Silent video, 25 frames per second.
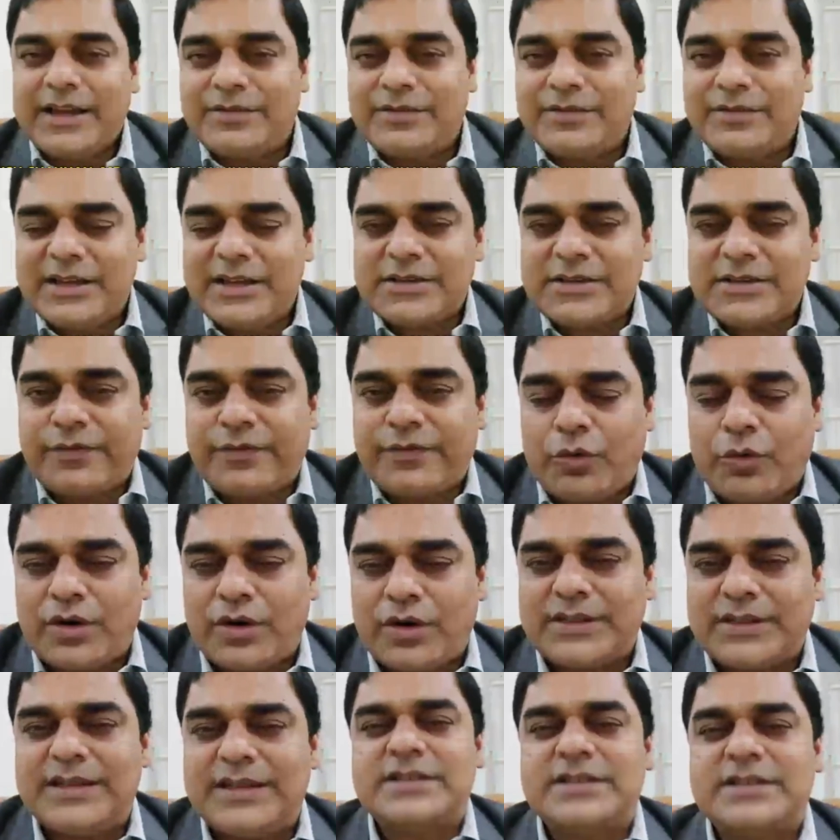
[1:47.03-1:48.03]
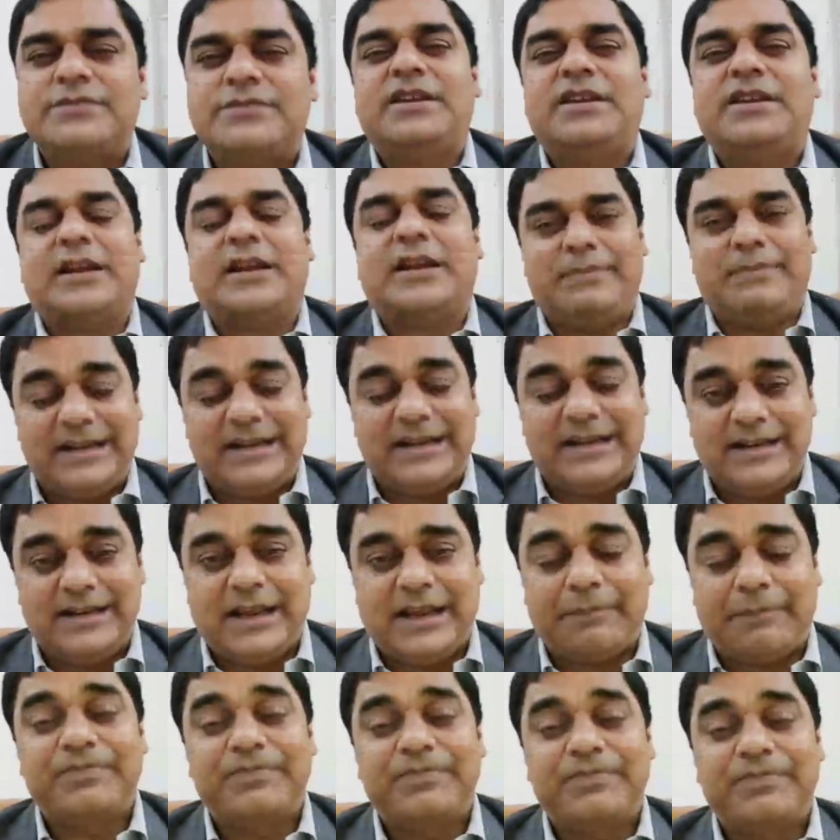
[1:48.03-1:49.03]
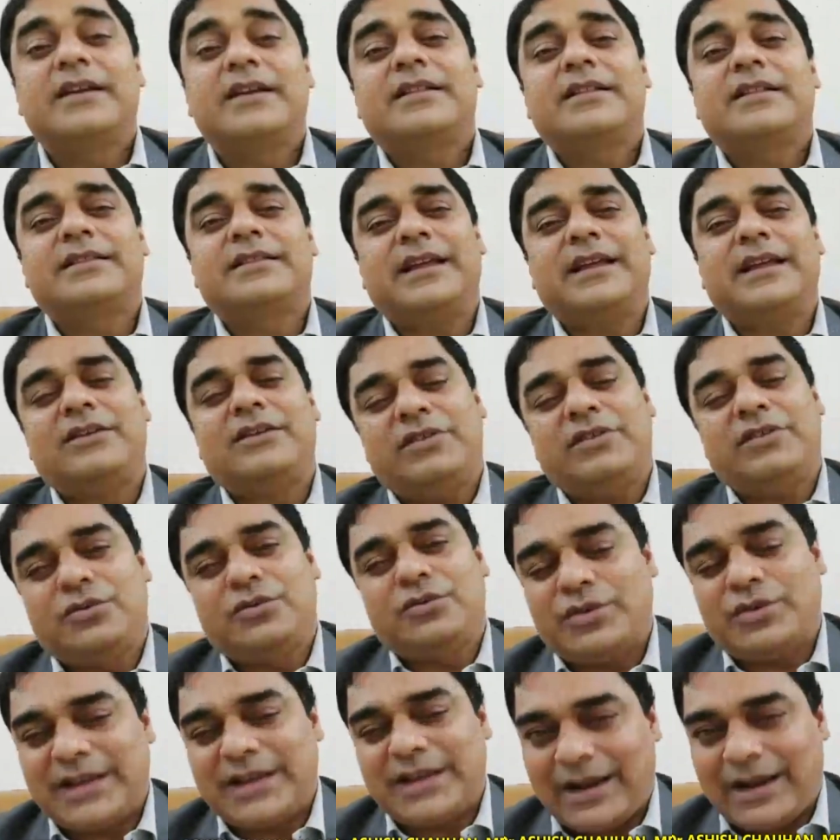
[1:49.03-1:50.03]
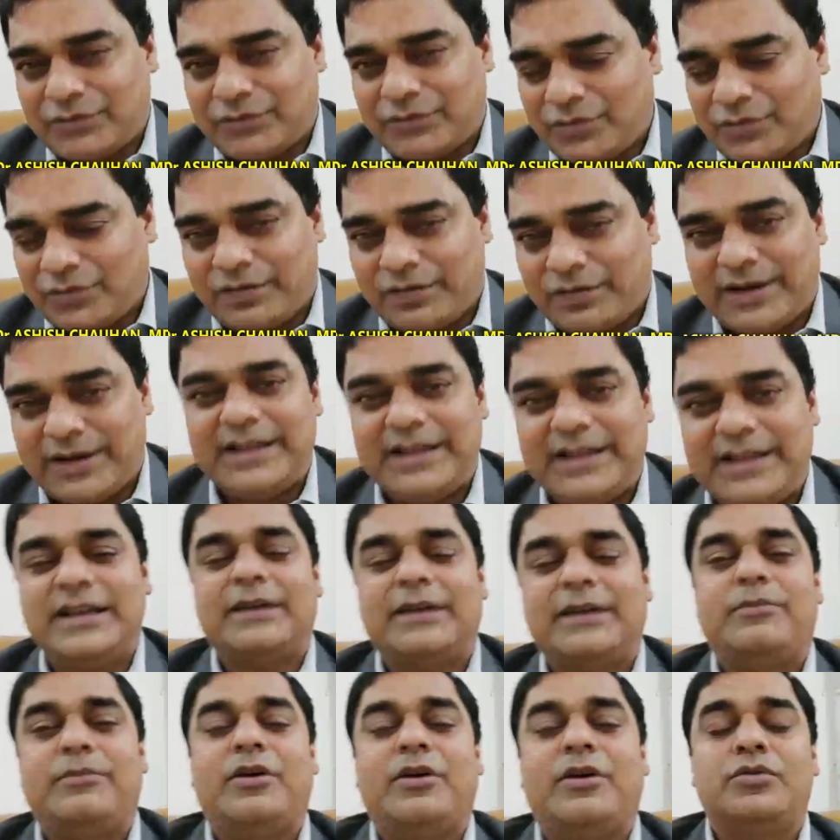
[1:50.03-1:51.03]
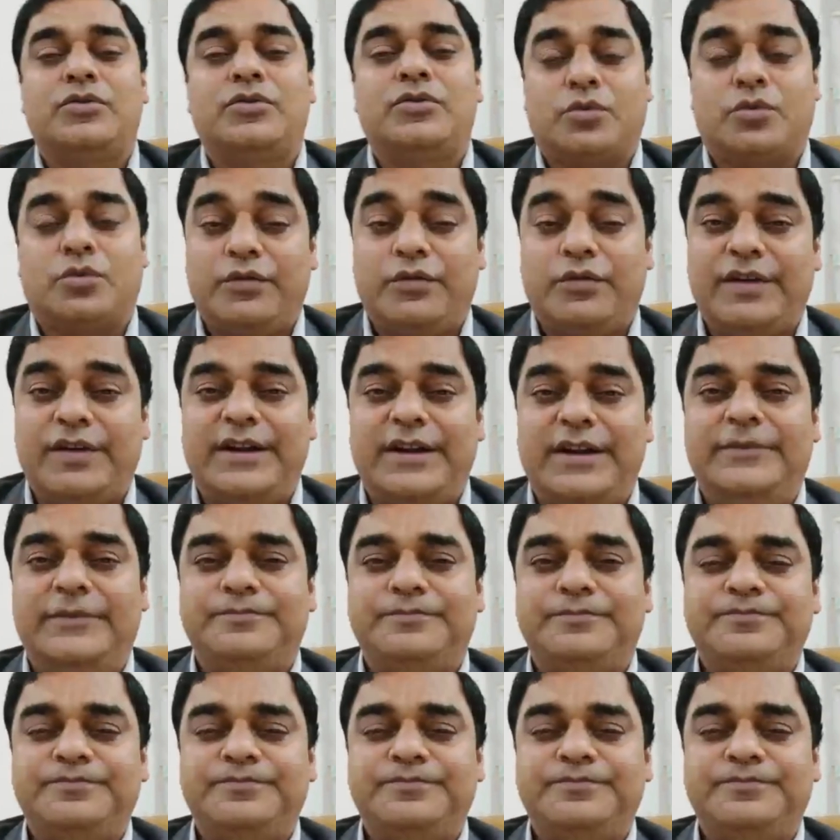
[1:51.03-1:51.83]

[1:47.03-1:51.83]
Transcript: If these 4 things we can maintain, that we don't have to worry about COVID.